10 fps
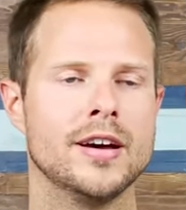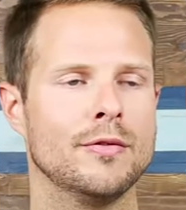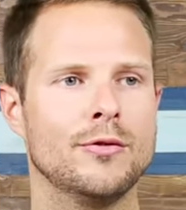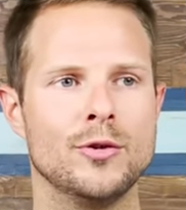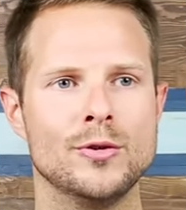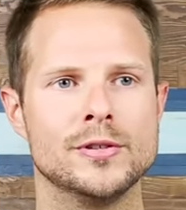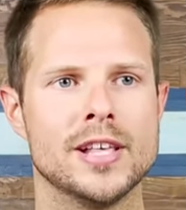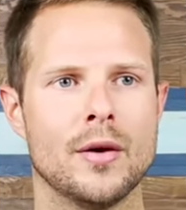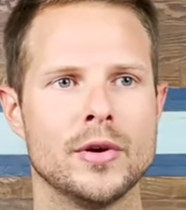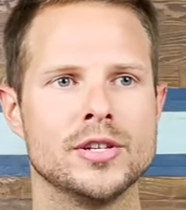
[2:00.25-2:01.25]
of foods
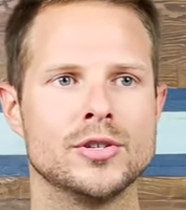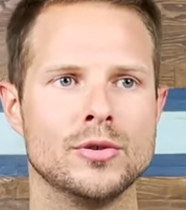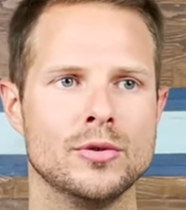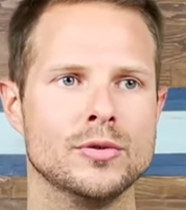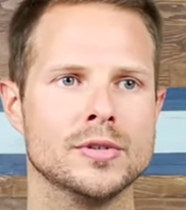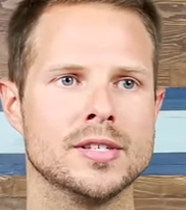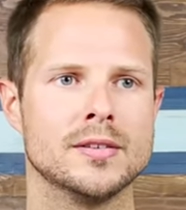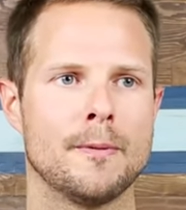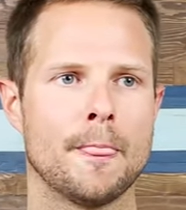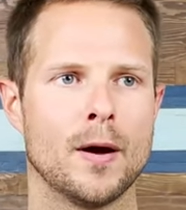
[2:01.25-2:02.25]
that we choose
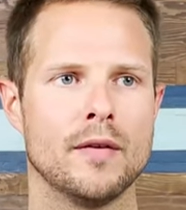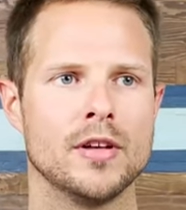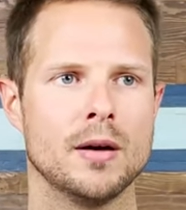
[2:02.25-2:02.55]
are of the